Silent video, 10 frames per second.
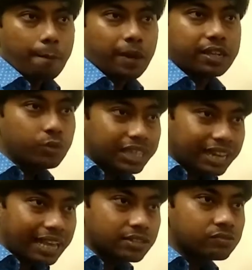But we
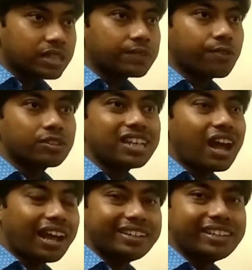can assume that for
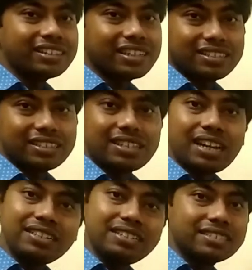the ideal cases
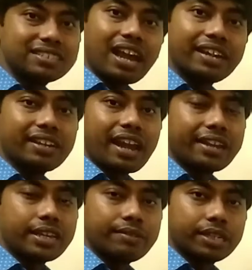that it is a
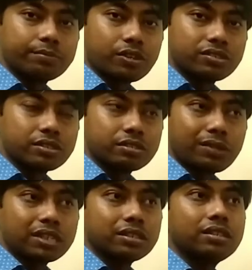adiabatic process,
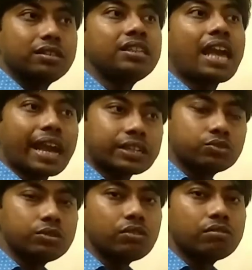but in
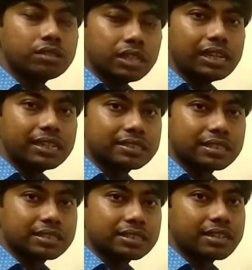actual and real
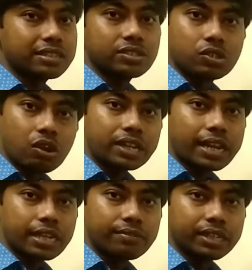cases that it is not
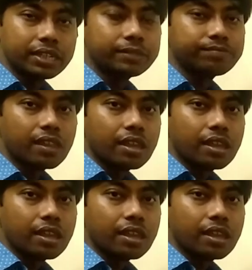adiabatic,